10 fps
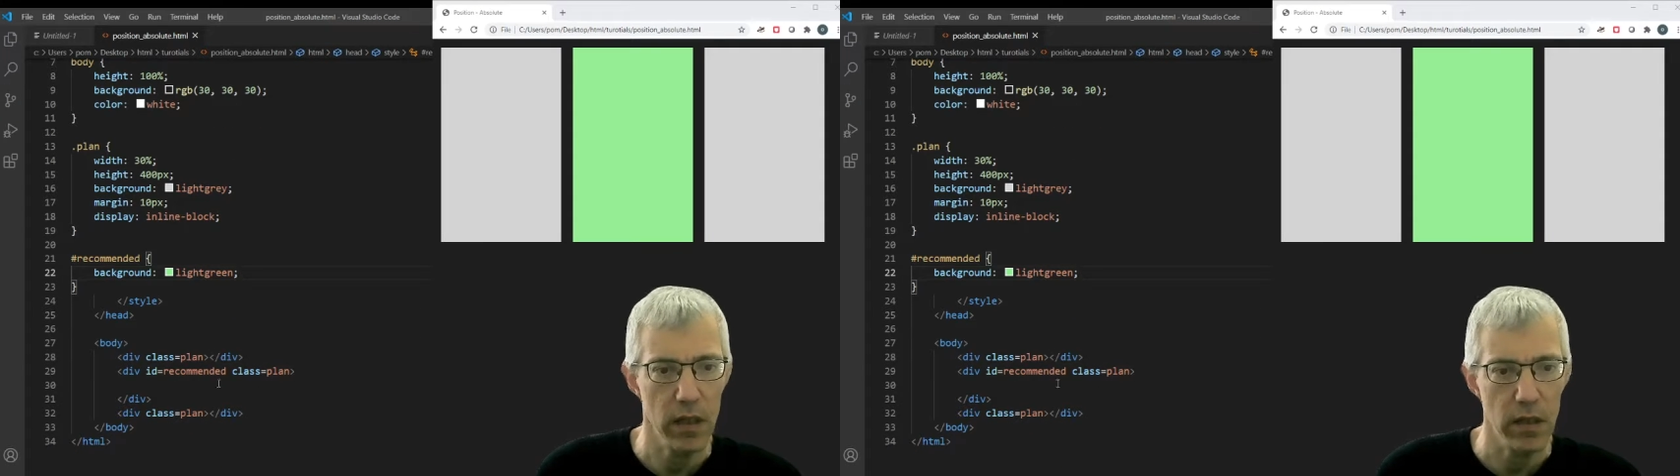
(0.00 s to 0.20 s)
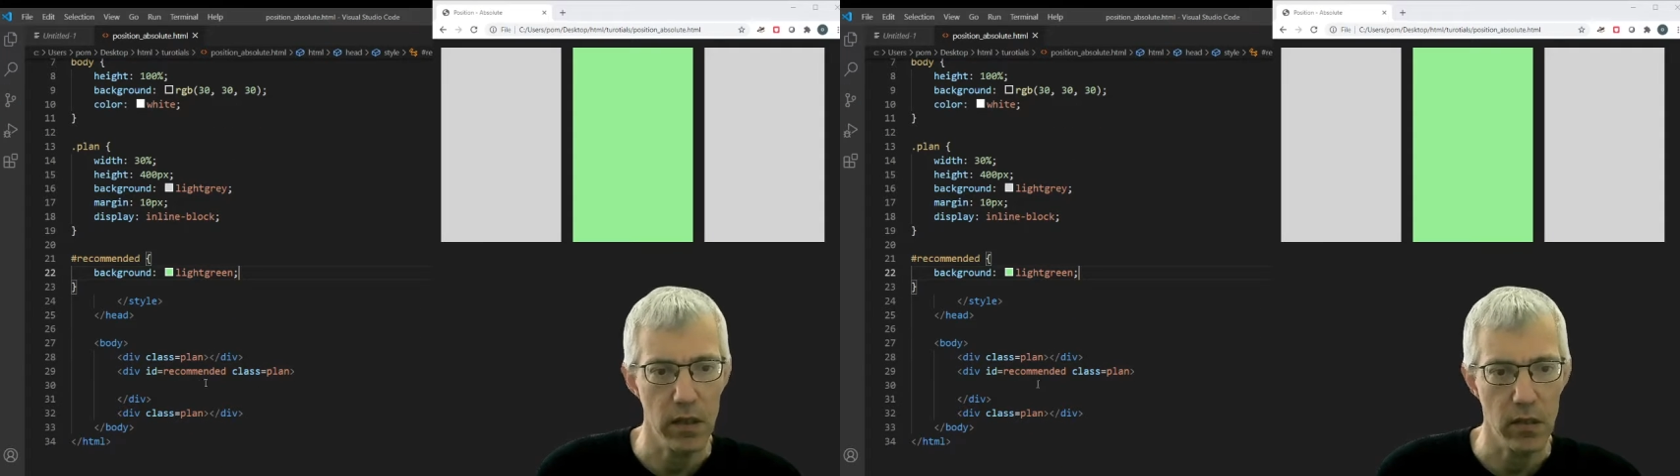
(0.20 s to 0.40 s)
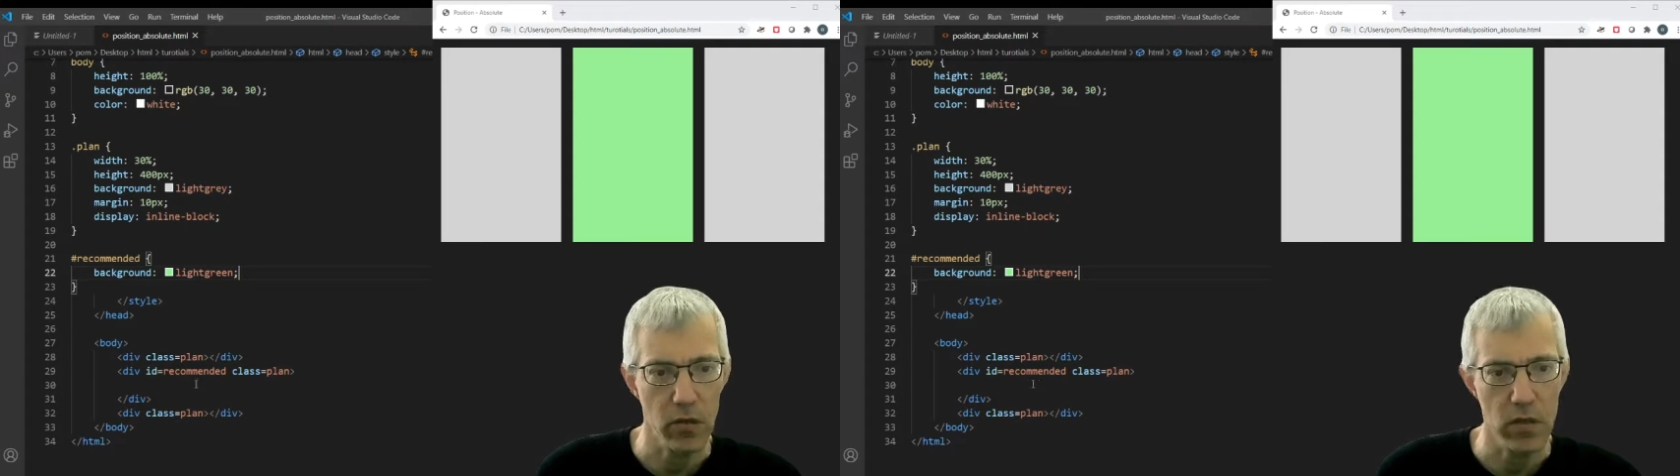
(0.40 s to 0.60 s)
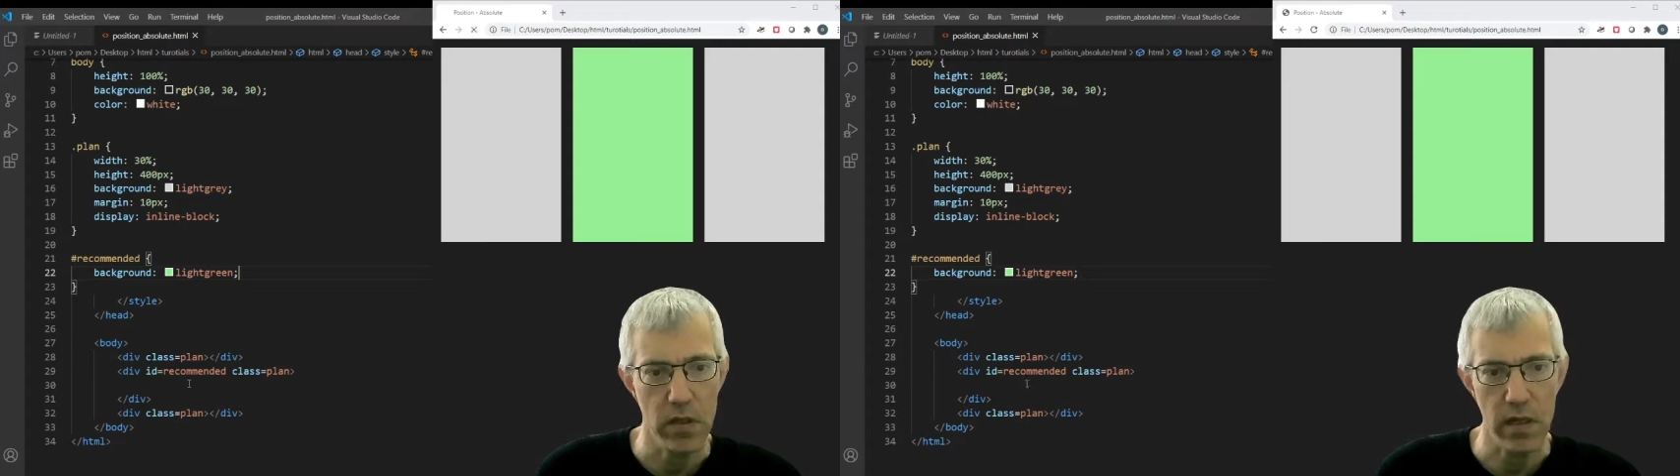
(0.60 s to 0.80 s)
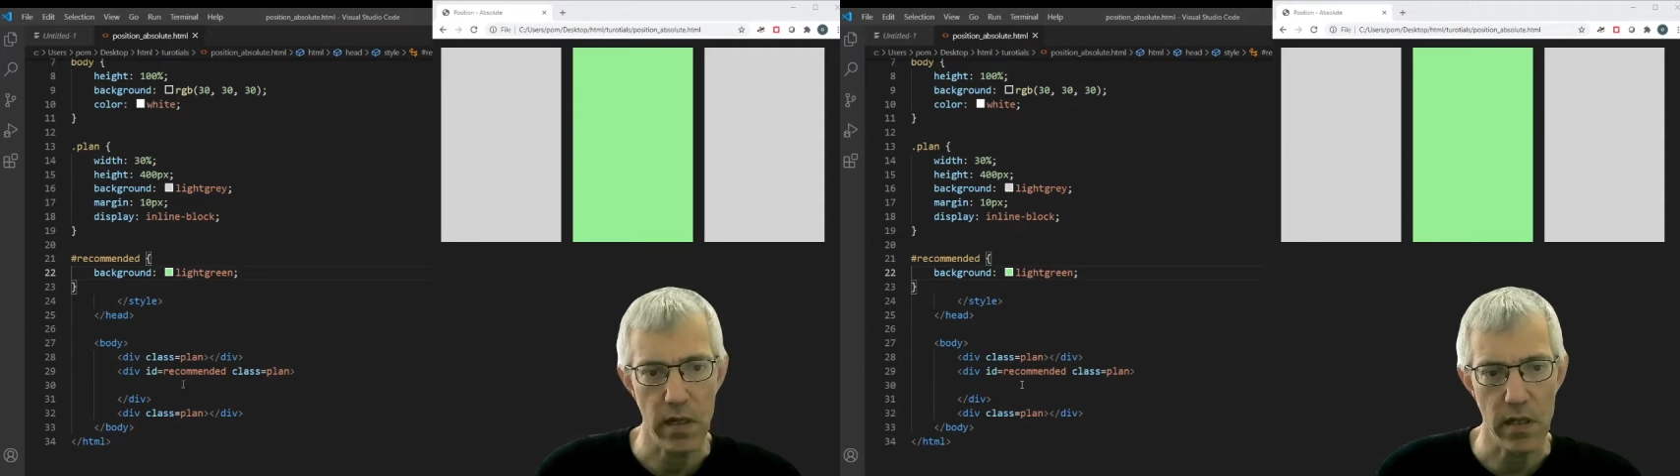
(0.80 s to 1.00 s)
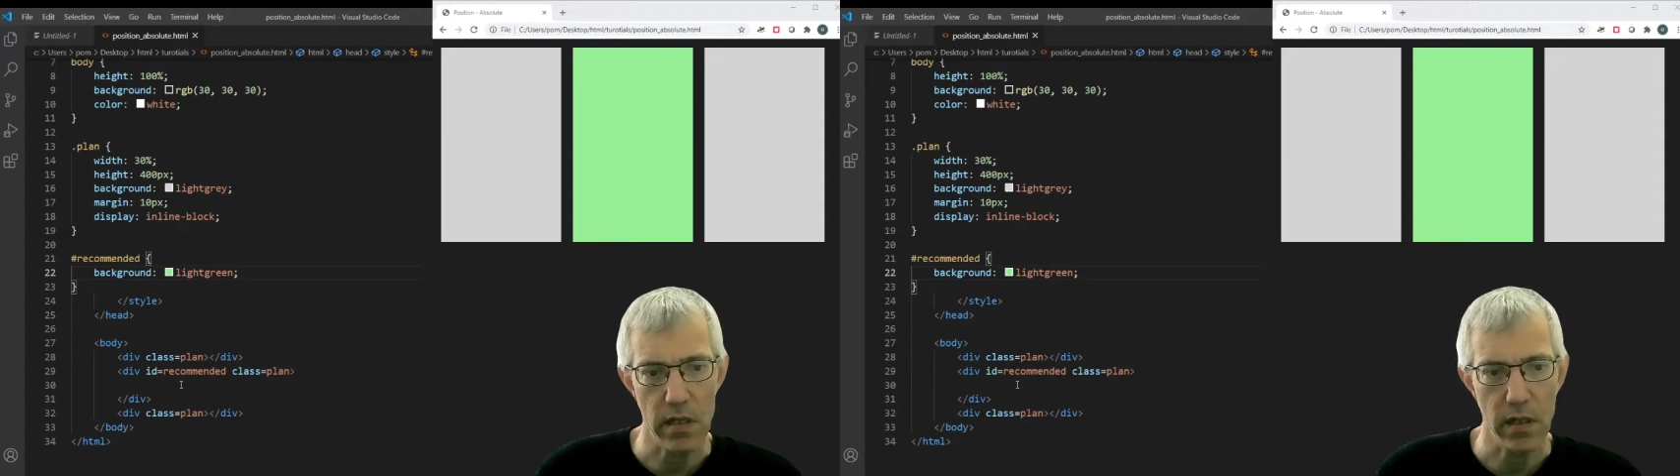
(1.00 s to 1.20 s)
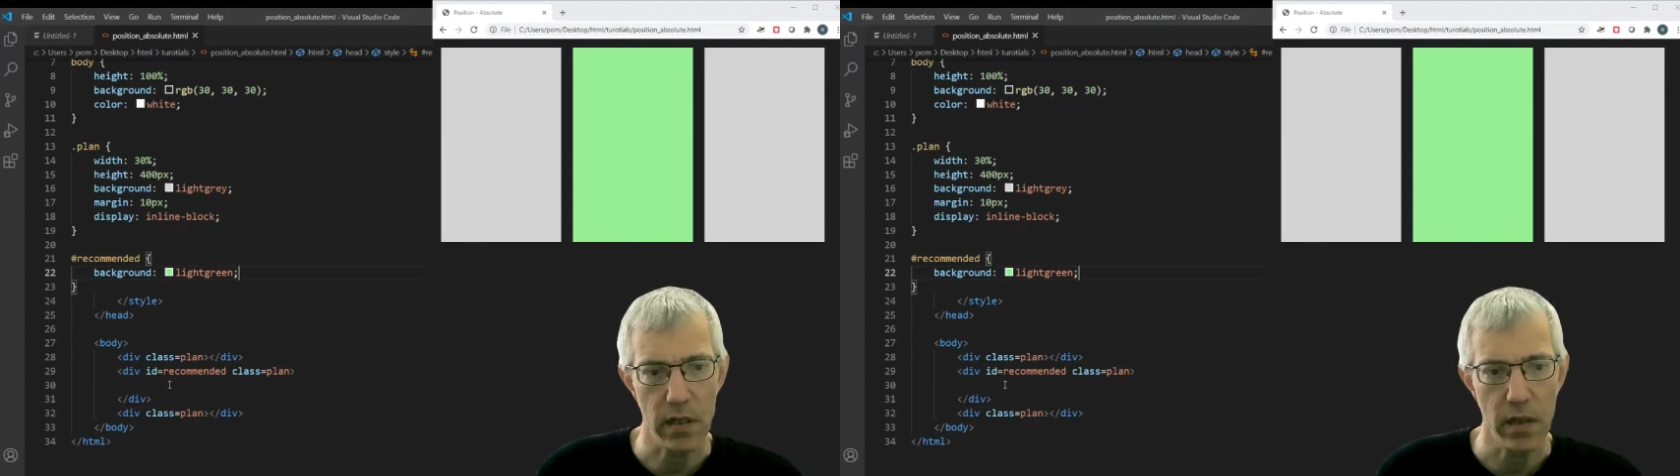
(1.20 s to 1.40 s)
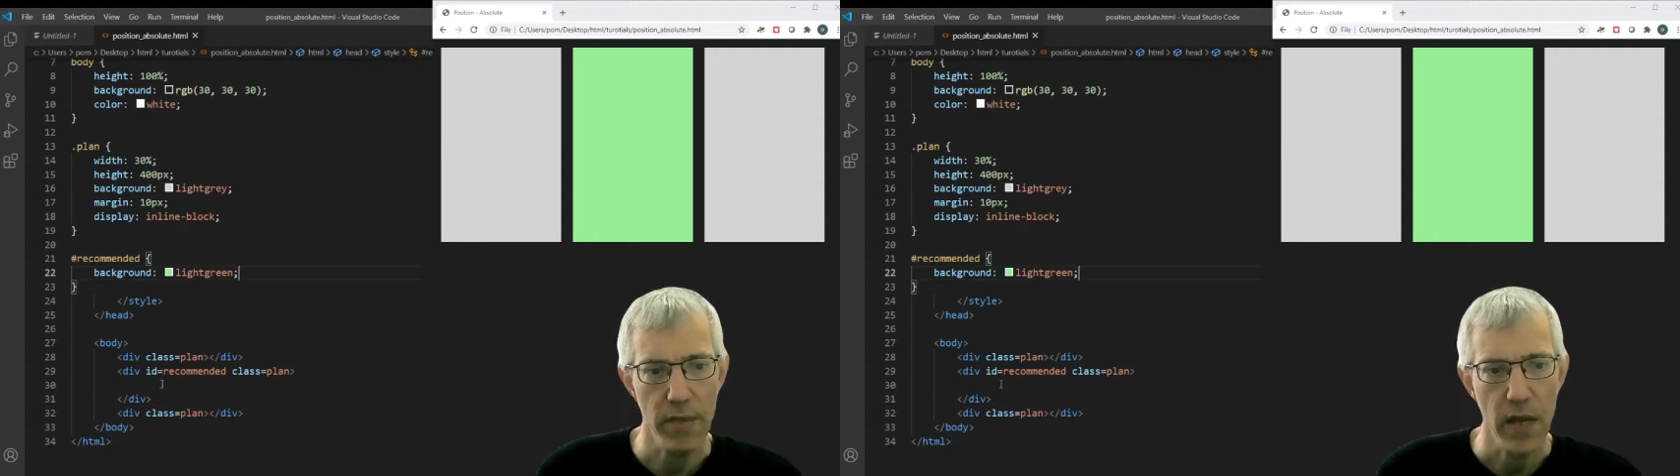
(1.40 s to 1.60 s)
like a used sales
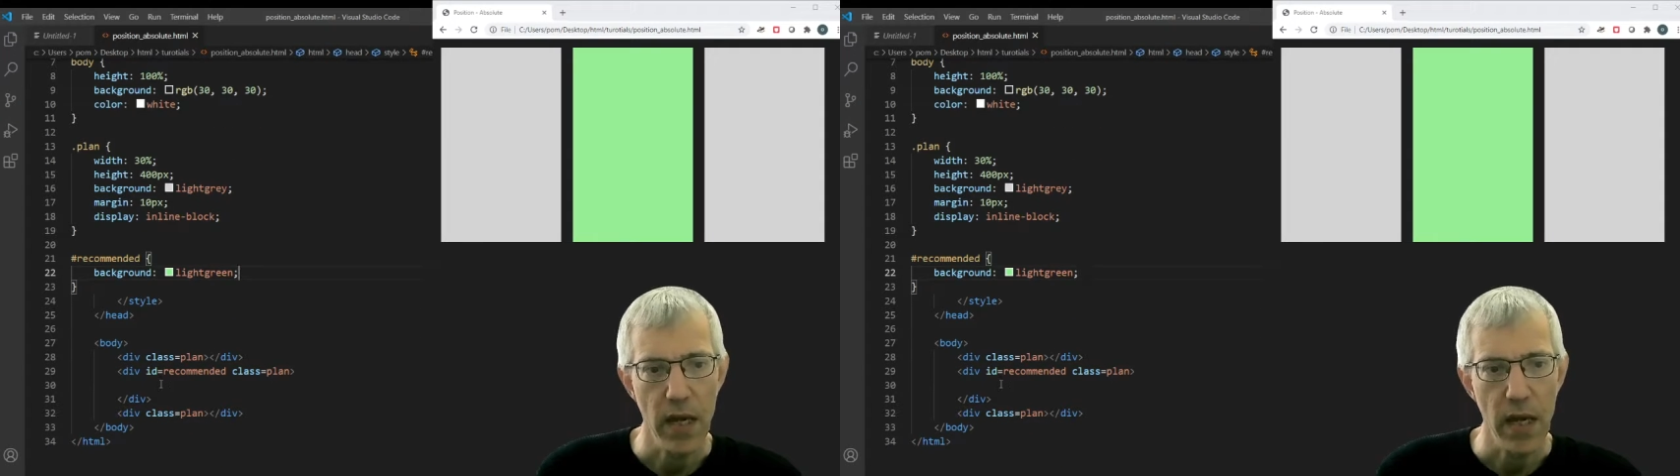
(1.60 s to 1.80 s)
car.